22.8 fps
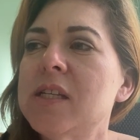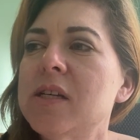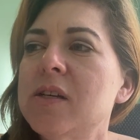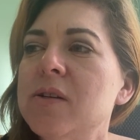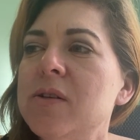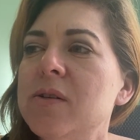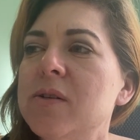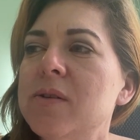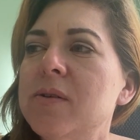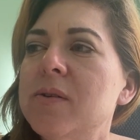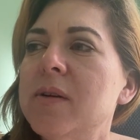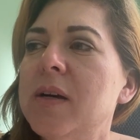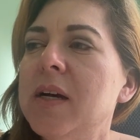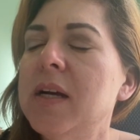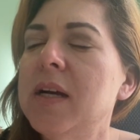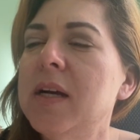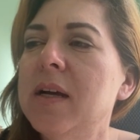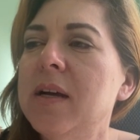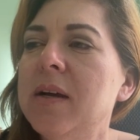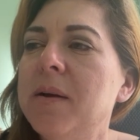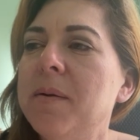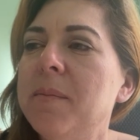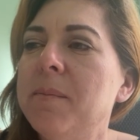So
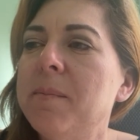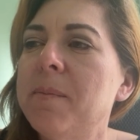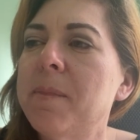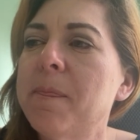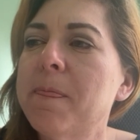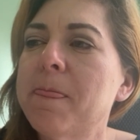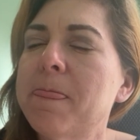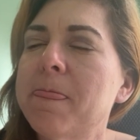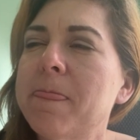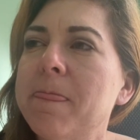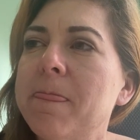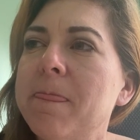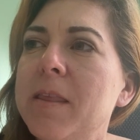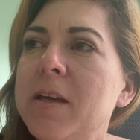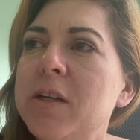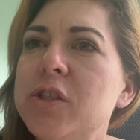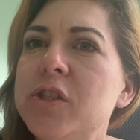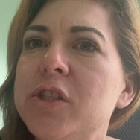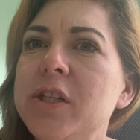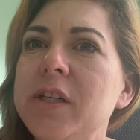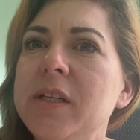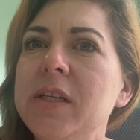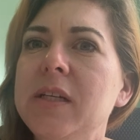um,
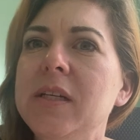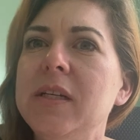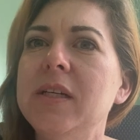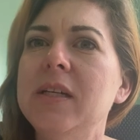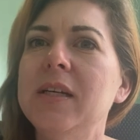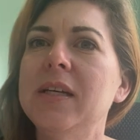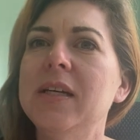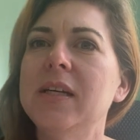she